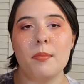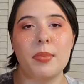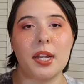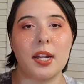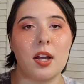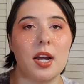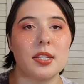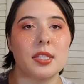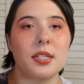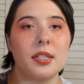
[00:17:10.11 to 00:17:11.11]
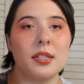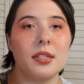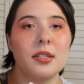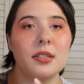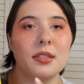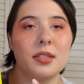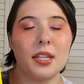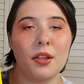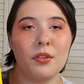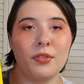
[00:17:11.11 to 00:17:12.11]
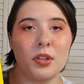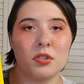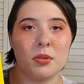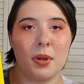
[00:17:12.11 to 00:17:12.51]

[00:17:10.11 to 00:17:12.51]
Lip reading: But I got the Yellow Fusion